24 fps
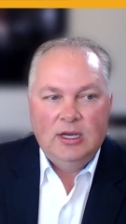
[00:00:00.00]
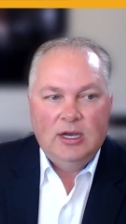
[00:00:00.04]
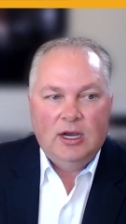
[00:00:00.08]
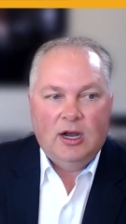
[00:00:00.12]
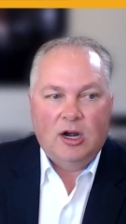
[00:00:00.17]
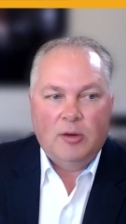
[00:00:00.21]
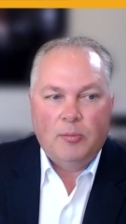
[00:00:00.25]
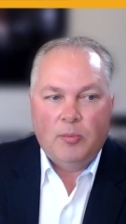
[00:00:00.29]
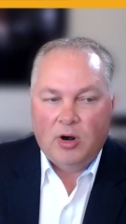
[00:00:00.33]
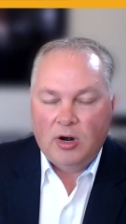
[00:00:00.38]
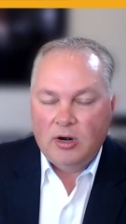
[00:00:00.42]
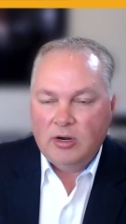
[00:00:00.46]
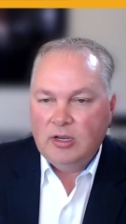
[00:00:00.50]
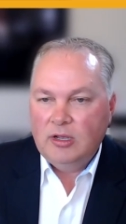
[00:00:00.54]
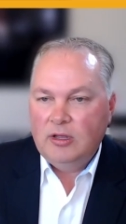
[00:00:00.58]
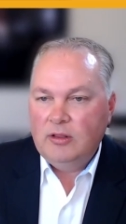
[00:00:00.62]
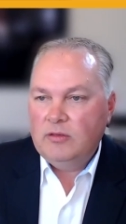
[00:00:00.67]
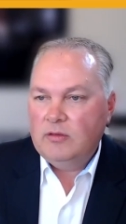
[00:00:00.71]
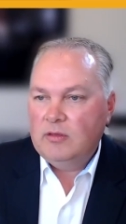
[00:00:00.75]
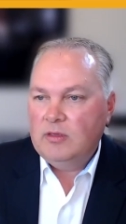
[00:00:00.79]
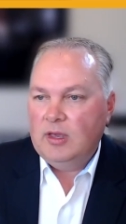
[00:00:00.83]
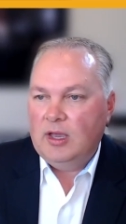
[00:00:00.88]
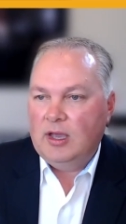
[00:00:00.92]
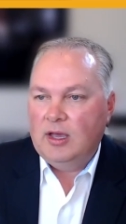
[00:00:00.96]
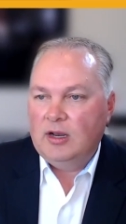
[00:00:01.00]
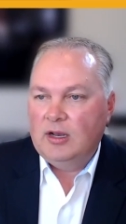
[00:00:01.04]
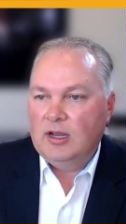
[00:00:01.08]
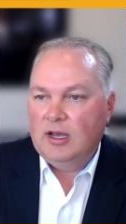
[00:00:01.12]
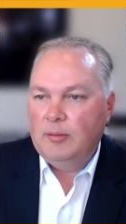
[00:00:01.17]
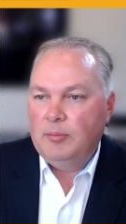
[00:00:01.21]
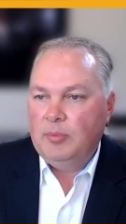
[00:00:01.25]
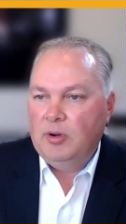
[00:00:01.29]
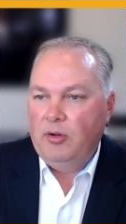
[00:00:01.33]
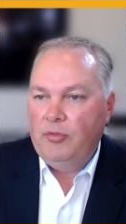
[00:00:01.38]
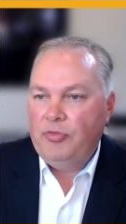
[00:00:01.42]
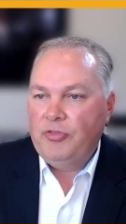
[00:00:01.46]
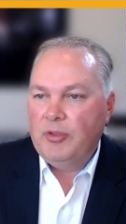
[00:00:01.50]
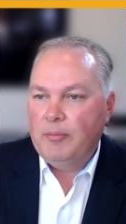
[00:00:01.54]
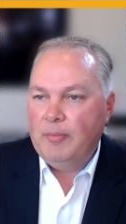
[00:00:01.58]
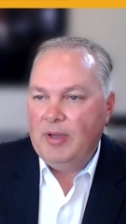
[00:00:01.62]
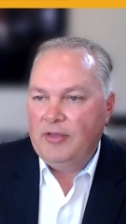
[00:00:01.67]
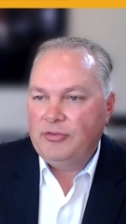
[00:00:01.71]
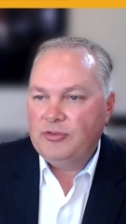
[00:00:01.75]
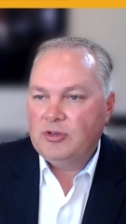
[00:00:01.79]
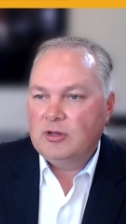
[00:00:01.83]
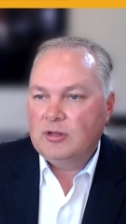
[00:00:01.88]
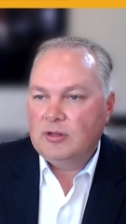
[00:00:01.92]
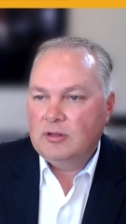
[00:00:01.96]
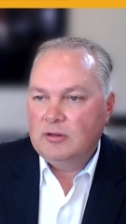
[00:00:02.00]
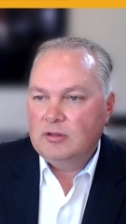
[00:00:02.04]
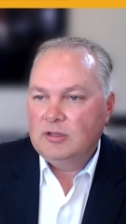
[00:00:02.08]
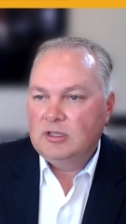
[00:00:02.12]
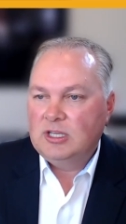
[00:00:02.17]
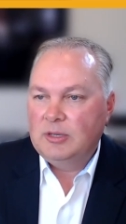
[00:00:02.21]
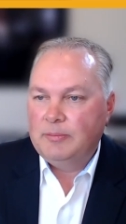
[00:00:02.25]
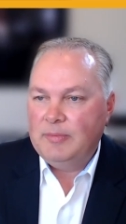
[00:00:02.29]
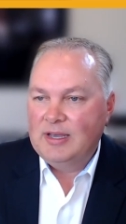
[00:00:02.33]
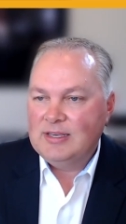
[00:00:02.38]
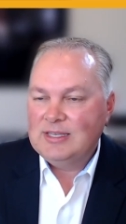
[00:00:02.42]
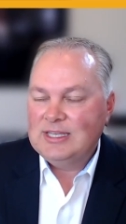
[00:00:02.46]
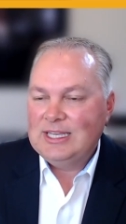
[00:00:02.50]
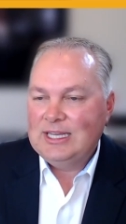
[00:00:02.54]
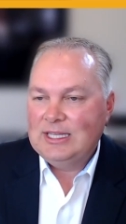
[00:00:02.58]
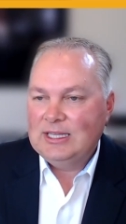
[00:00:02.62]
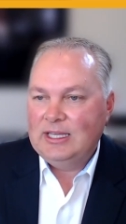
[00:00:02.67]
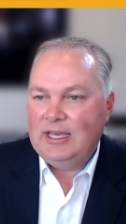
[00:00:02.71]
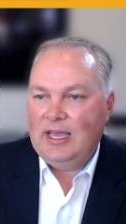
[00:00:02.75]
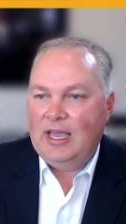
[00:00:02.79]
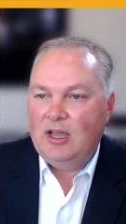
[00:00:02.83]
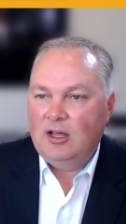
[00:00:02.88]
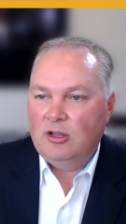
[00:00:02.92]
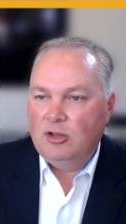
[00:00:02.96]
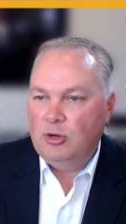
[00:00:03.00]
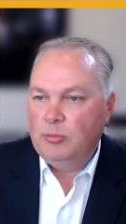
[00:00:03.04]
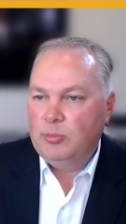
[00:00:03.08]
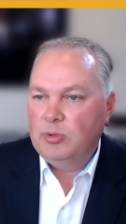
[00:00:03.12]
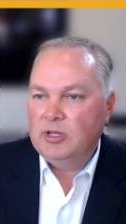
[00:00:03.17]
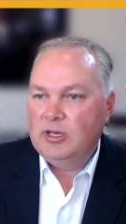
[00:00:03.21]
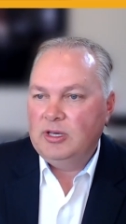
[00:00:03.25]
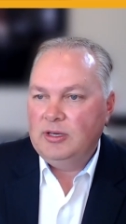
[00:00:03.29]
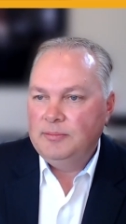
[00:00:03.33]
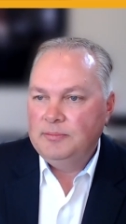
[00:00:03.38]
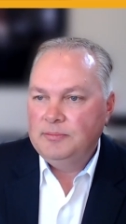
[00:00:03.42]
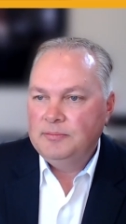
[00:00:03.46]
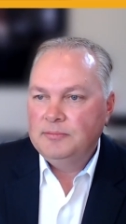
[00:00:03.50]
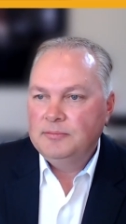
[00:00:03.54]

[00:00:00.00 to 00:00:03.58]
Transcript: our markets and uh, both domestic, domestically and globally.